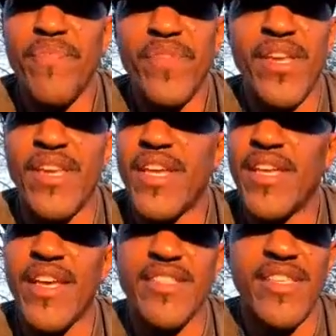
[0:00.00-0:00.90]
than it
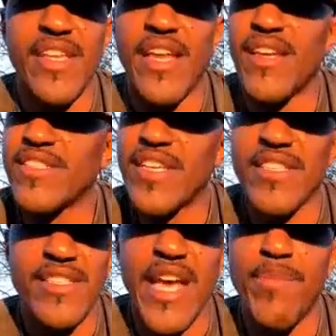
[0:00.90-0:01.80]
did yesterday. It looked just
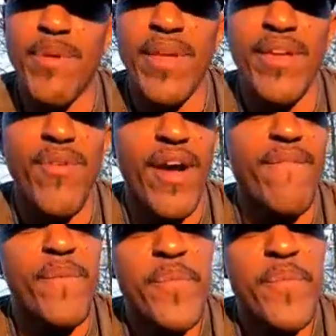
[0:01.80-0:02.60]
the same to me, right?